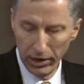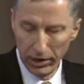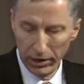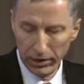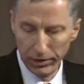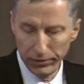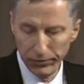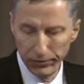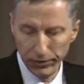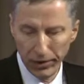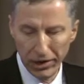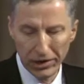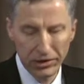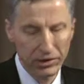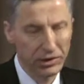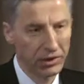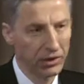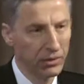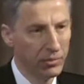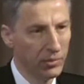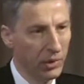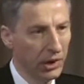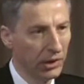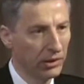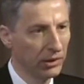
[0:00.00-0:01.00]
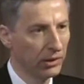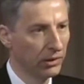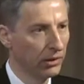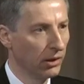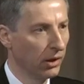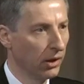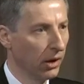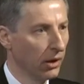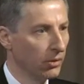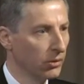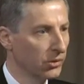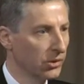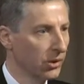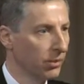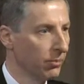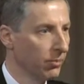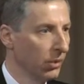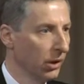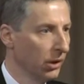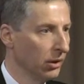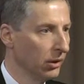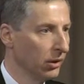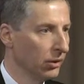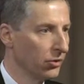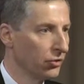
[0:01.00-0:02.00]
invented a method that I was
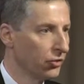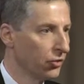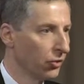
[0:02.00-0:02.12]
completely